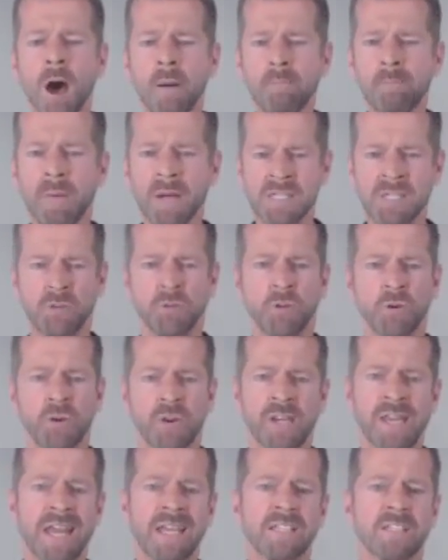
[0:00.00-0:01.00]
muscle or
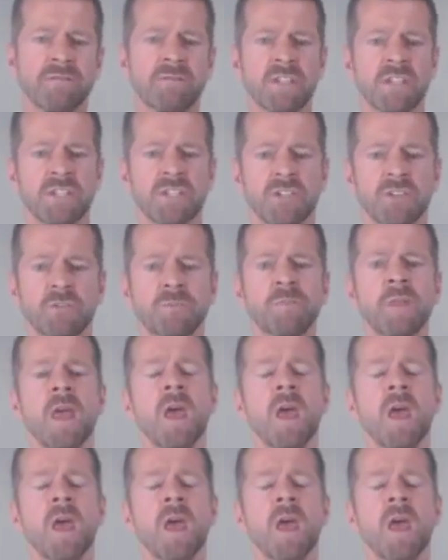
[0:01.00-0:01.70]
connective tissue.